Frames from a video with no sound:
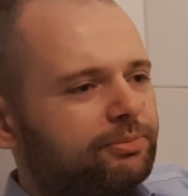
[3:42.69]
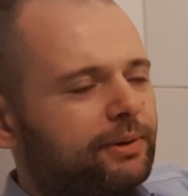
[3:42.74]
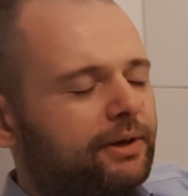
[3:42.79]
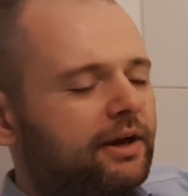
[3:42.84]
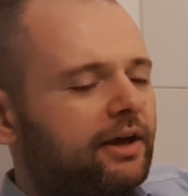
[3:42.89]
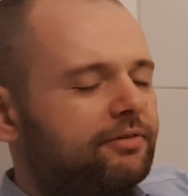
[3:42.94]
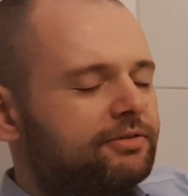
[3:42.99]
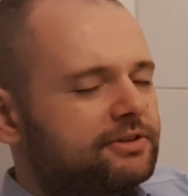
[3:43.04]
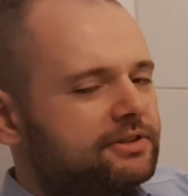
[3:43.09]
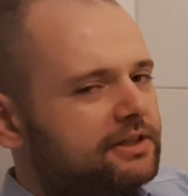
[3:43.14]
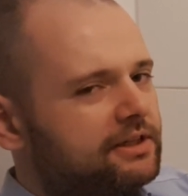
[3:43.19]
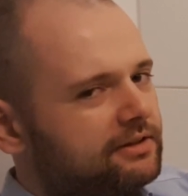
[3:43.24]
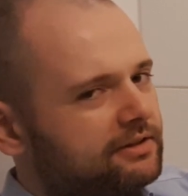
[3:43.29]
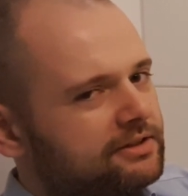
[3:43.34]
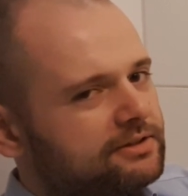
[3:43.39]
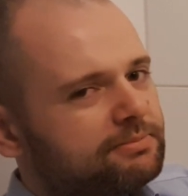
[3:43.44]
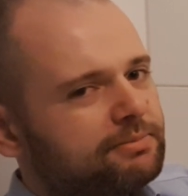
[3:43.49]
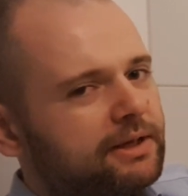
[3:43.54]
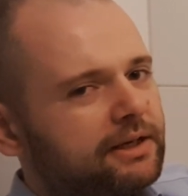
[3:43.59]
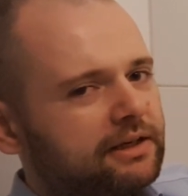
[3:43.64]
but I've seen
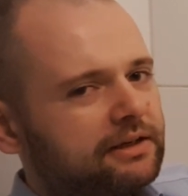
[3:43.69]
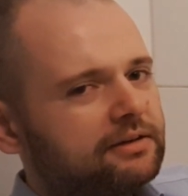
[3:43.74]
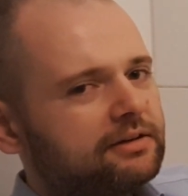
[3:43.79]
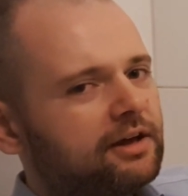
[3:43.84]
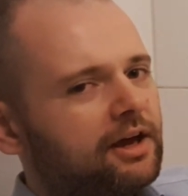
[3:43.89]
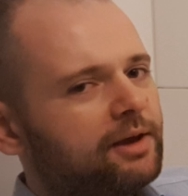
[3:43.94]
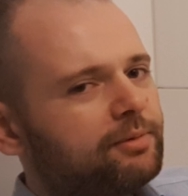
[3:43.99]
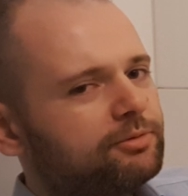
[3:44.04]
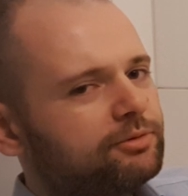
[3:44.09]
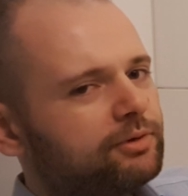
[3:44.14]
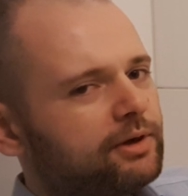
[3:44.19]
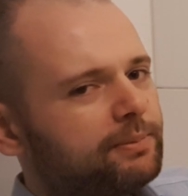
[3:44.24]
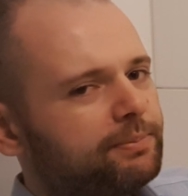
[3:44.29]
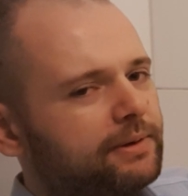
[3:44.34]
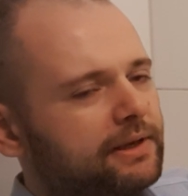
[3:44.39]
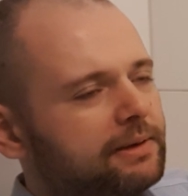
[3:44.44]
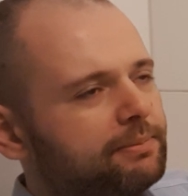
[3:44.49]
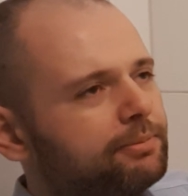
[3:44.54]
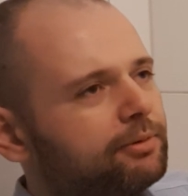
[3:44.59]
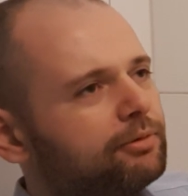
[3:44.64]
this many times where
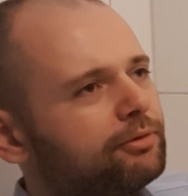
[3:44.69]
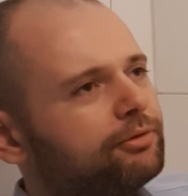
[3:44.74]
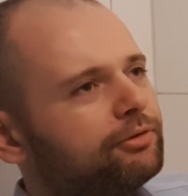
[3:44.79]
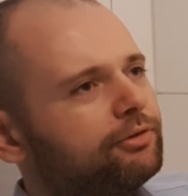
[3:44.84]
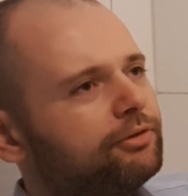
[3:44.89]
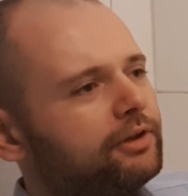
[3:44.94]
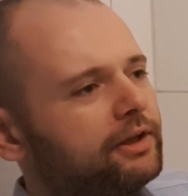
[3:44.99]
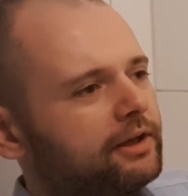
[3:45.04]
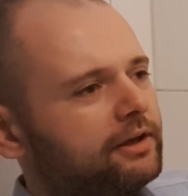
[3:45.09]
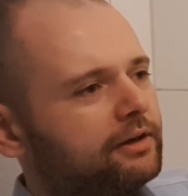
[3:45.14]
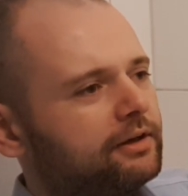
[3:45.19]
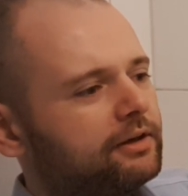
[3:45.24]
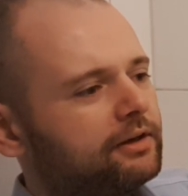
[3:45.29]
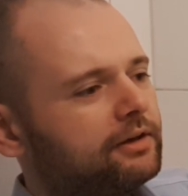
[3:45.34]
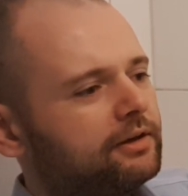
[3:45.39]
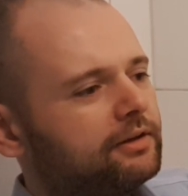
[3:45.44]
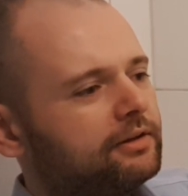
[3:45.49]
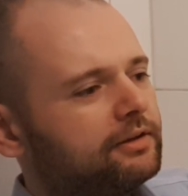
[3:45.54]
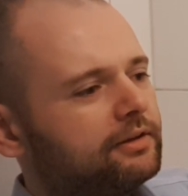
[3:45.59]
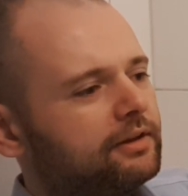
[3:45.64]
people
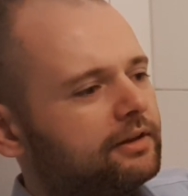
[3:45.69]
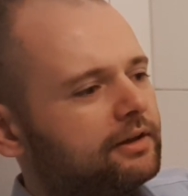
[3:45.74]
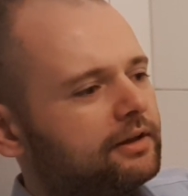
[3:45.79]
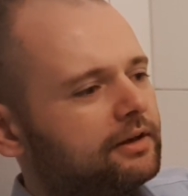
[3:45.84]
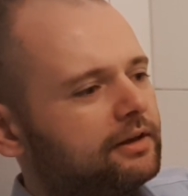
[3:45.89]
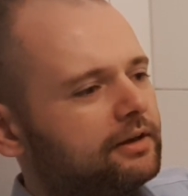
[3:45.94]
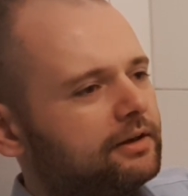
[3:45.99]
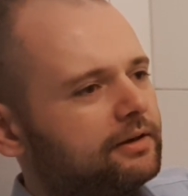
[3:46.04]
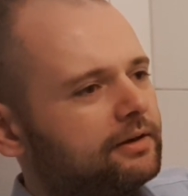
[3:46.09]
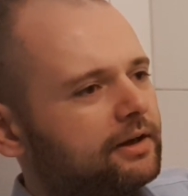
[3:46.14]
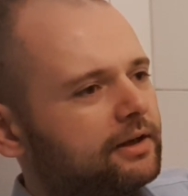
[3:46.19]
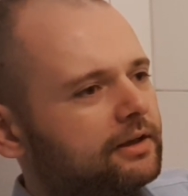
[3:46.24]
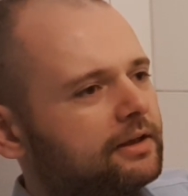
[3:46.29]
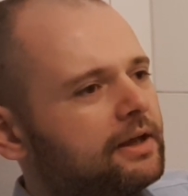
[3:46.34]
think they